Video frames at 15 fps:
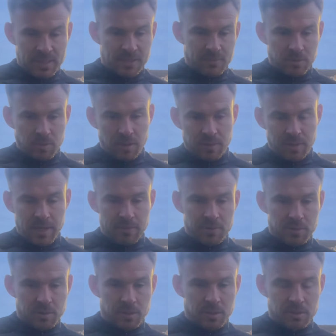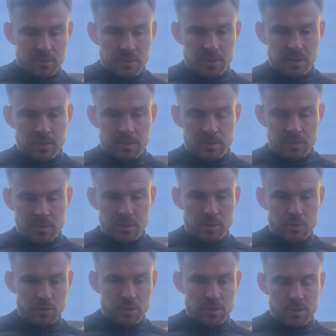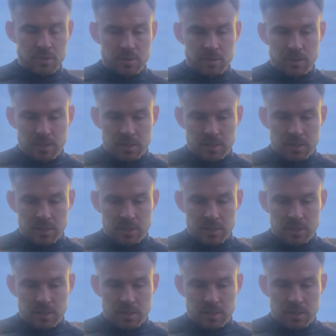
have to go out there and adjust. And